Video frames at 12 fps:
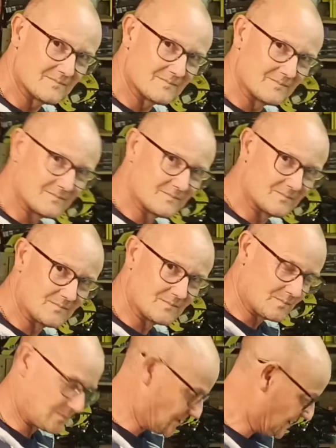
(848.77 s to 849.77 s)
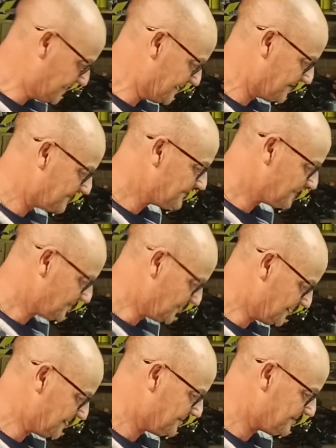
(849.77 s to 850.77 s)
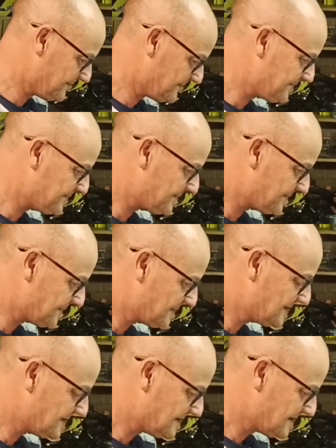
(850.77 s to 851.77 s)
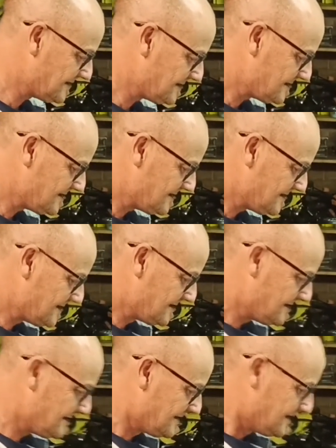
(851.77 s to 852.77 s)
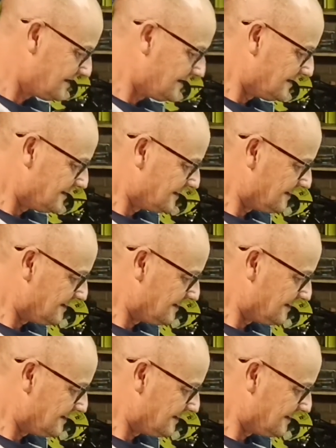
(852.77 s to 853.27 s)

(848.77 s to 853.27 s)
do whatever you need to with it afterwards. Like cutting these little